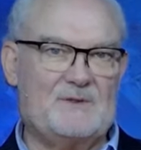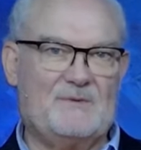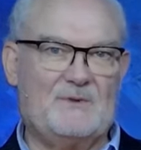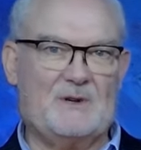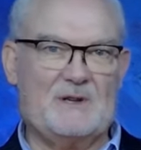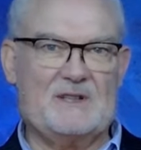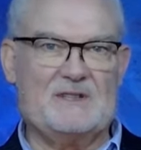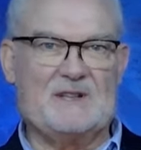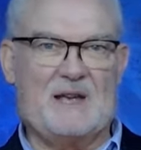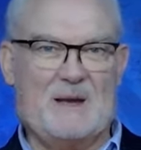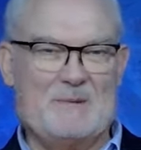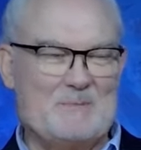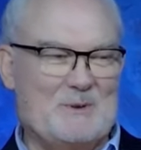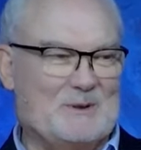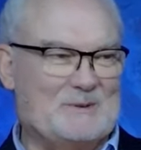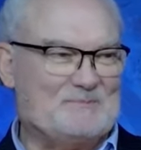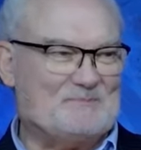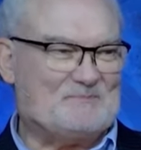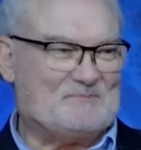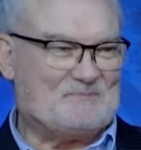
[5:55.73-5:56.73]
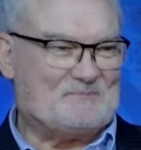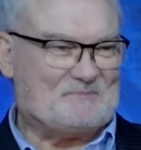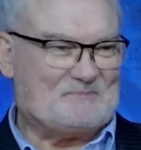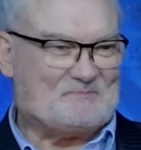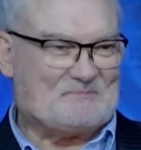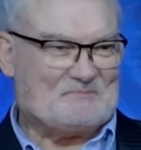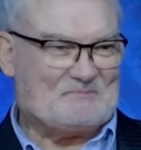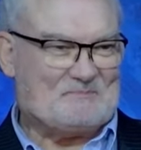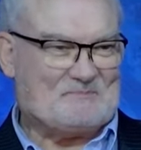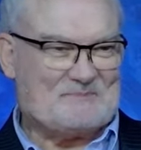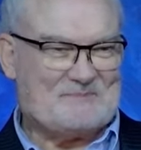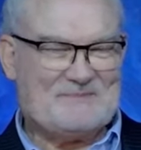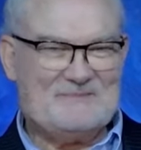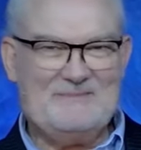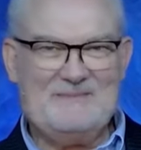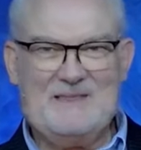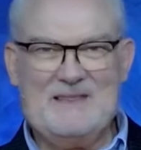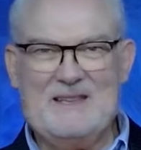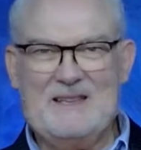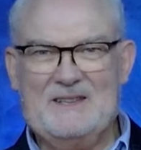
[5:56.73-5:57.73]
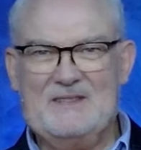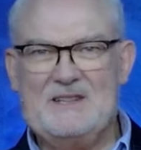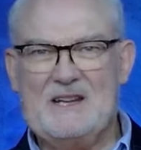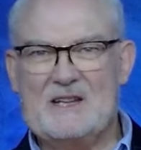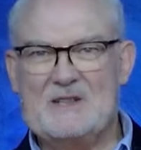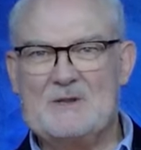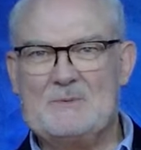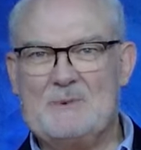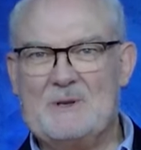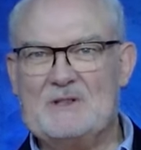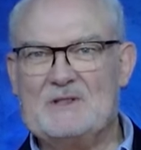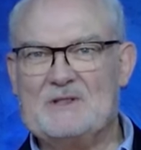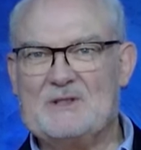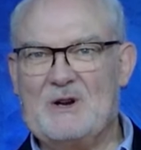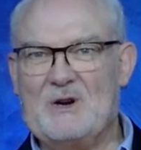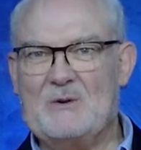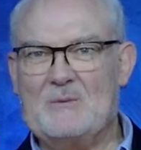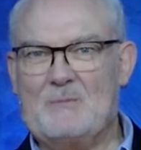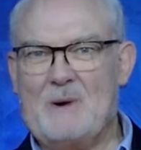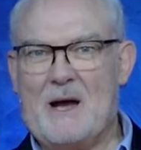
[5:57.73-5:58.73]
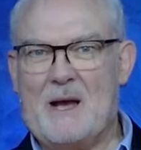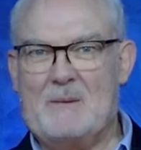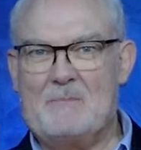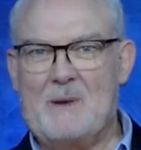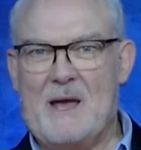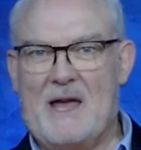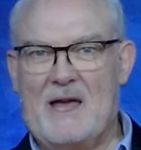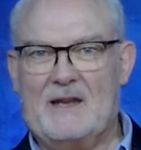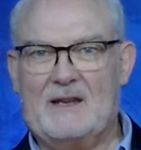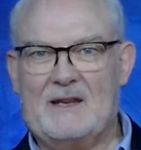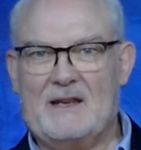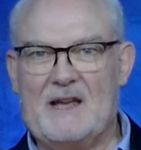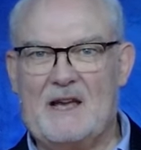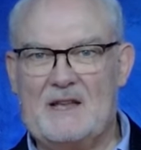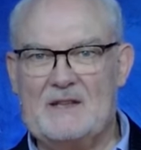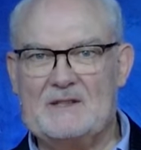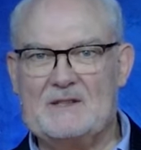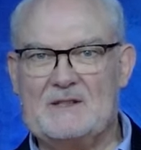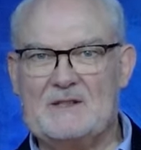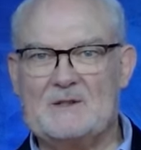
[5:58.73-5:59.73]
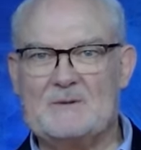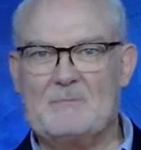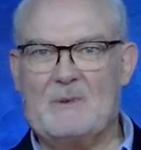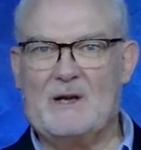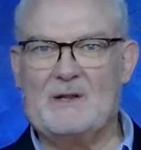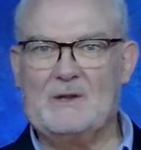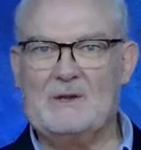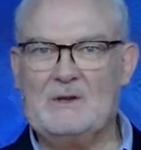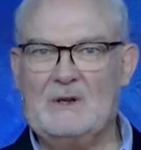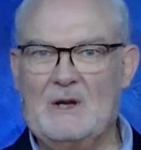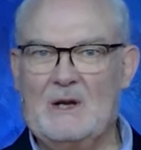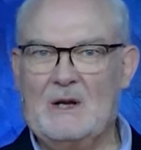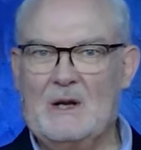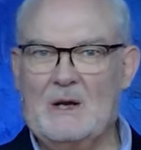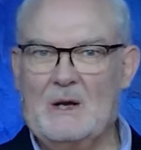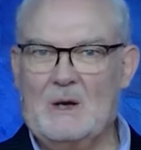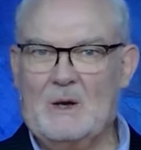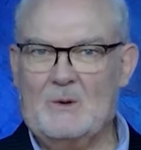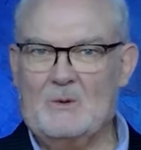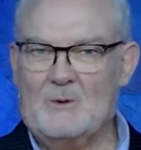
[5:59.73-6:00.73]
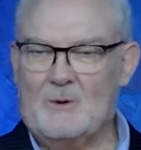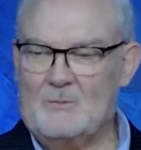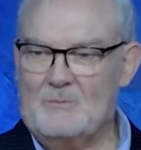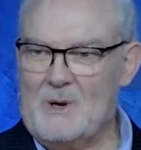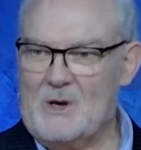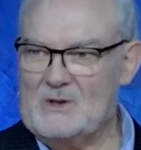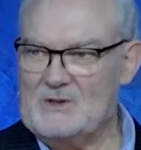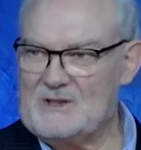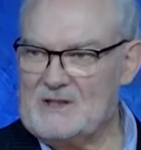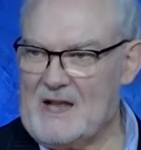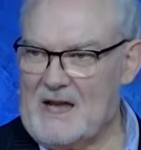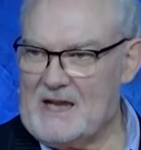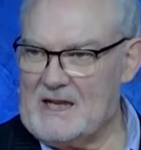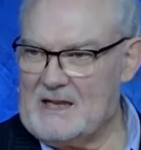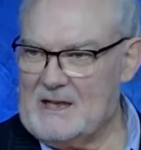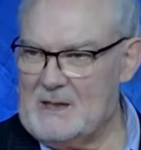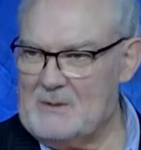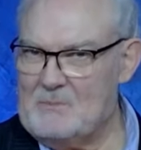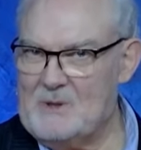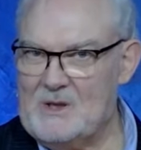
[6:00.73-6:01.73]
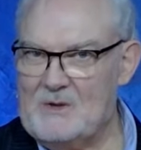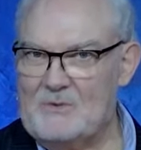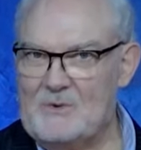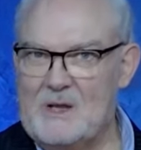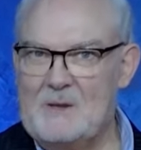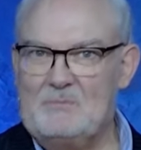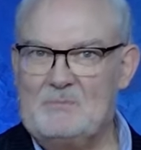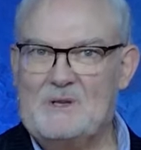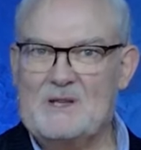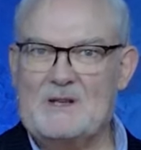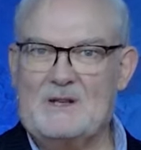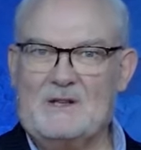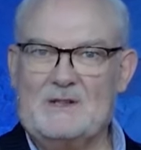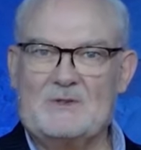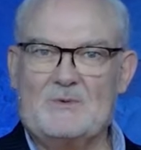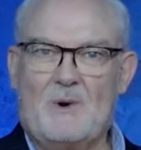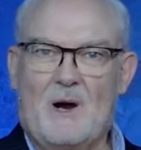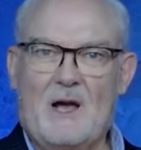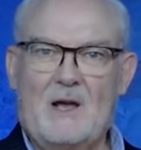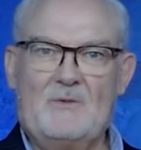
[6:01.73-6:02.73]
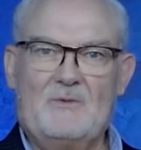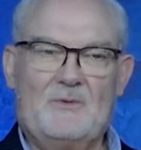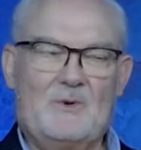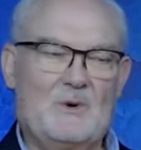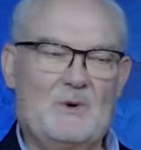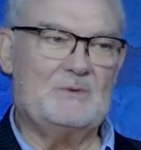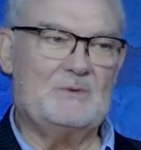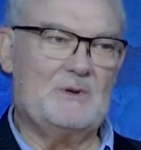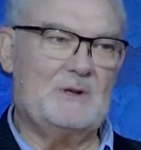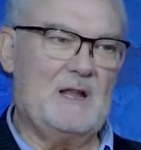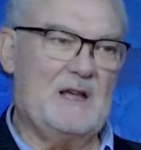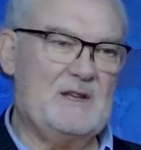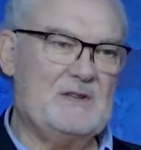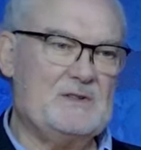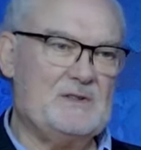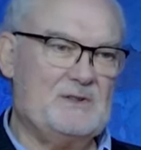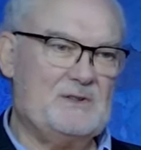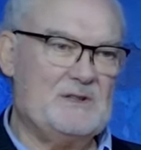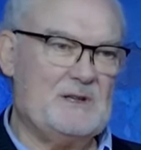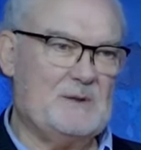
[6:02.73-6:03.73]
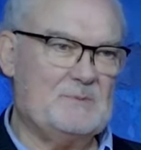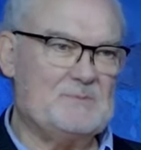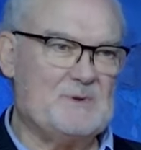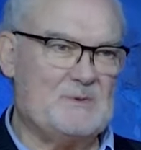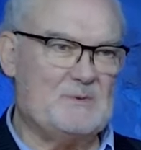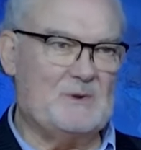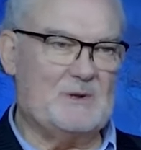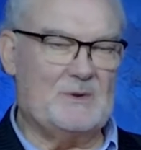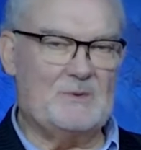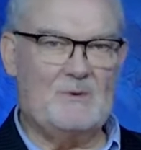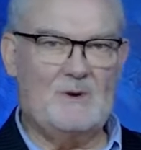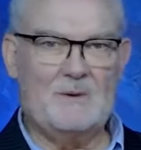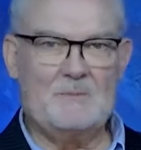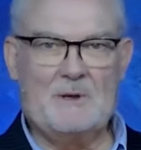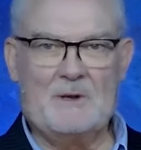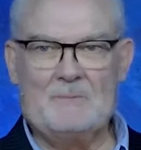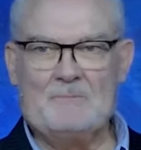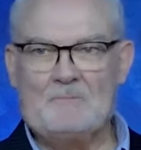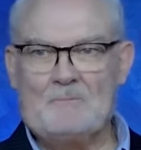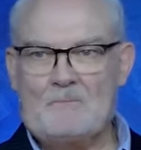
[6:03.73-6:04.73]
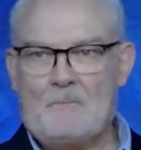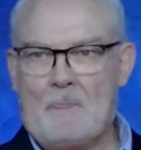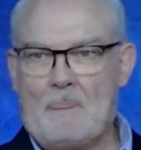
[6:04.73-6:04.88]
For example, judgment sown by a man against his mother will most likely be reaped in his wife relationships with women.